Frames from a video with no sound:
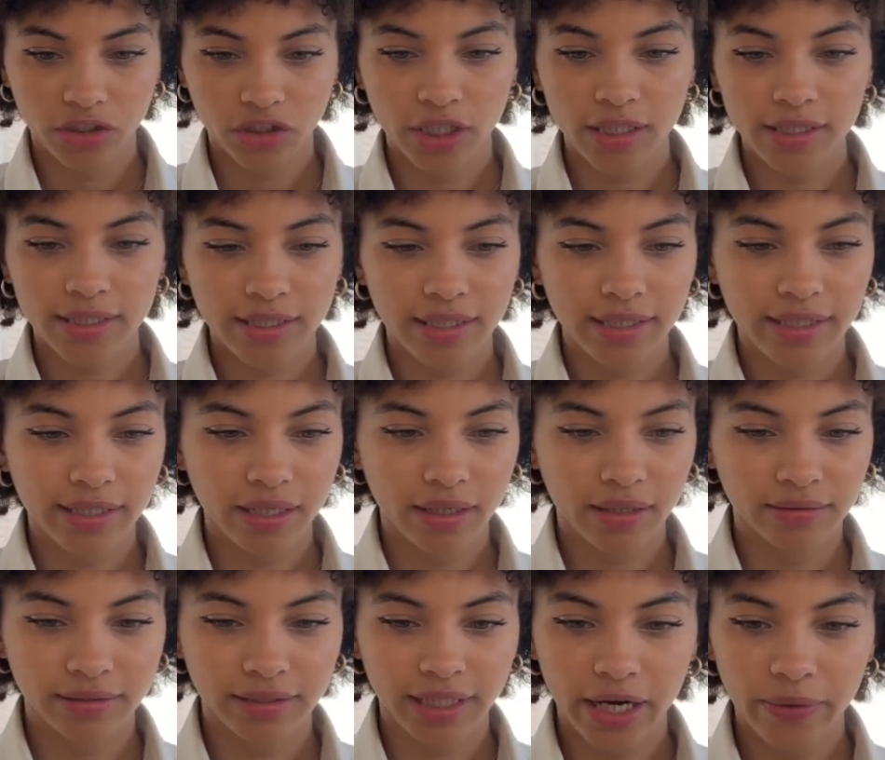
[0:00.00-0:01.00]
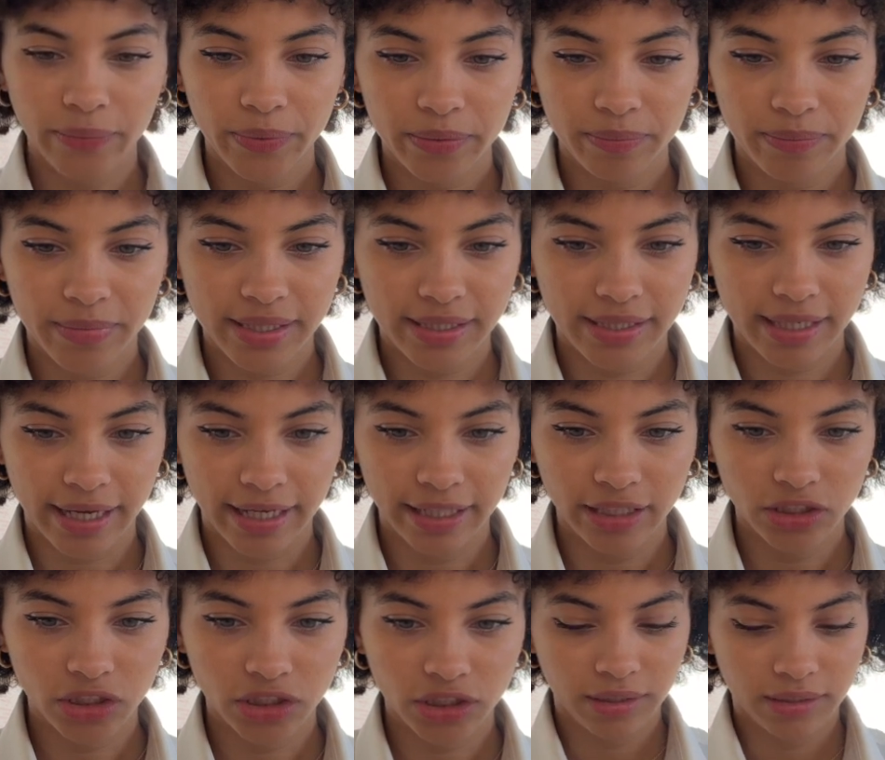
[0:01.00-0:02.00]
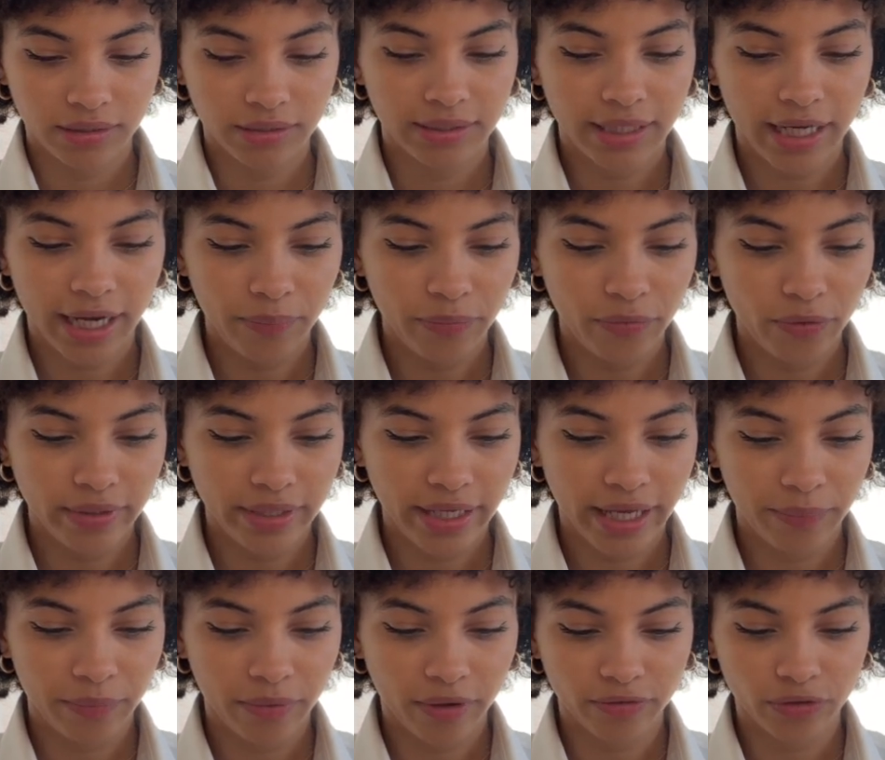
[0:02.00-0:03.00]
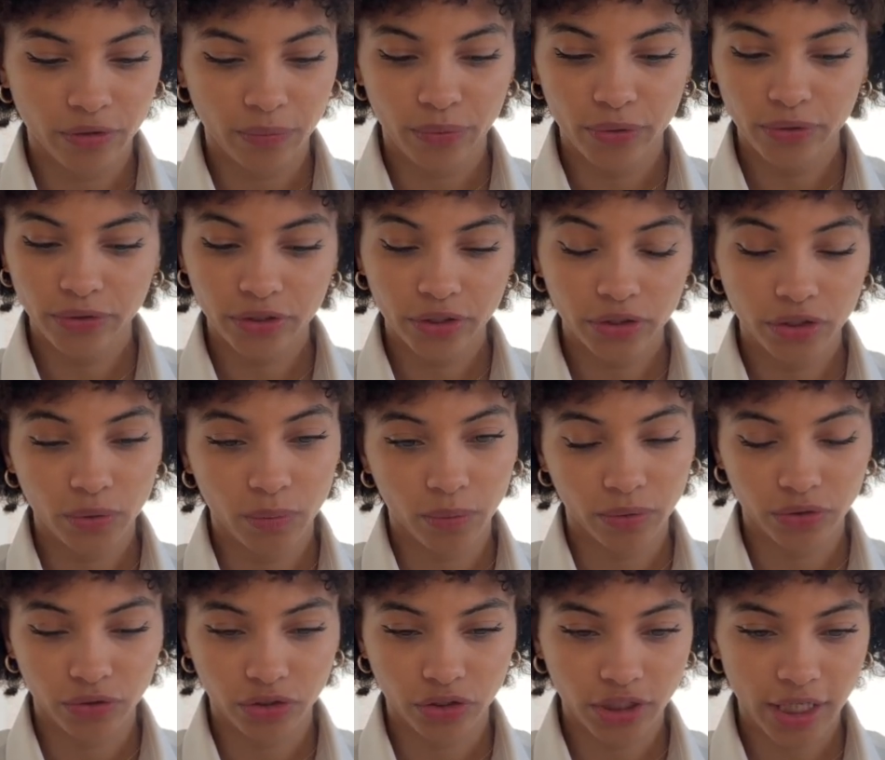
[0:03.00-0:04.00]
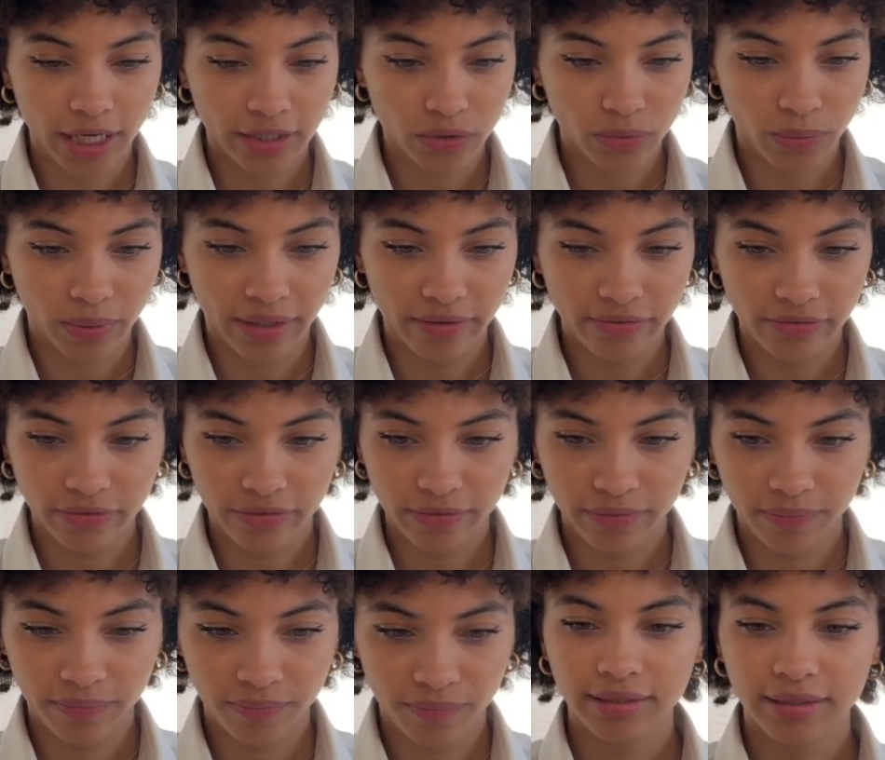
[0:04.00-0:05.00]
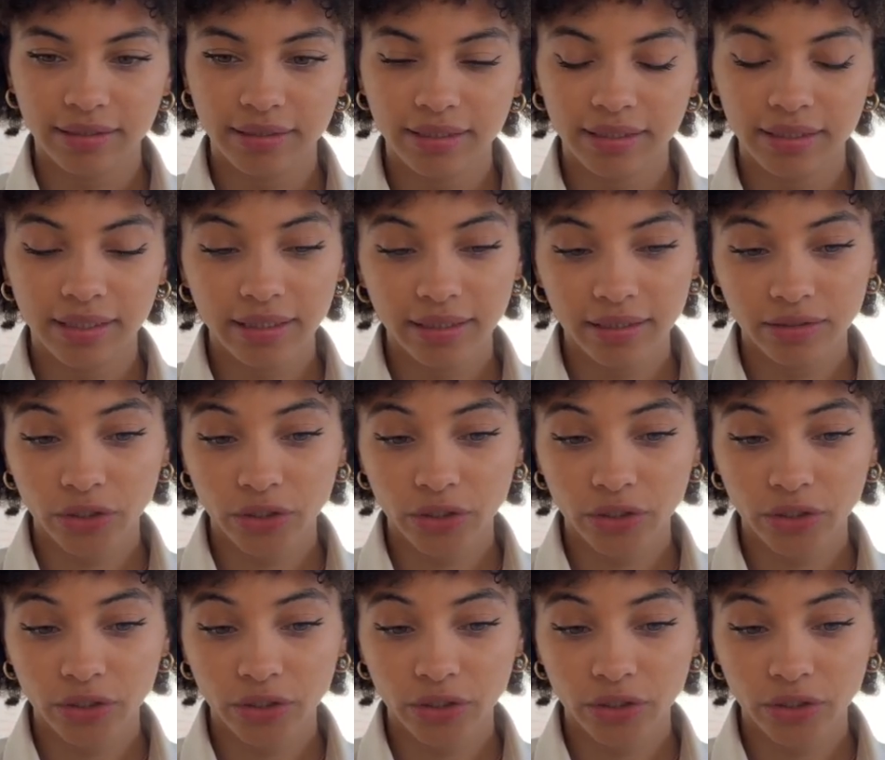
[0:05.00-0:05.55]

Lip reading: Just click on direct message, type the name of the person you want to chat with, click on